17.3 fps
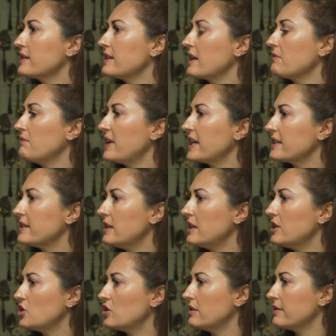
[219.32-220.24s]
like
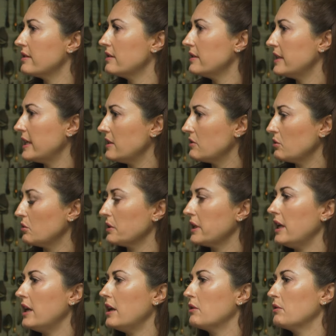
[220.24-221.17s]
vaccinations and dental
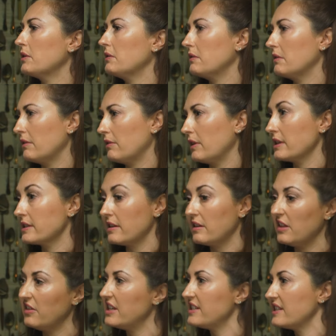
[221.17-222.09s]
care and things. And
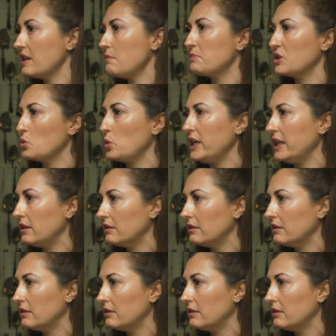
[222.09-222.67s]
then there's the in-between.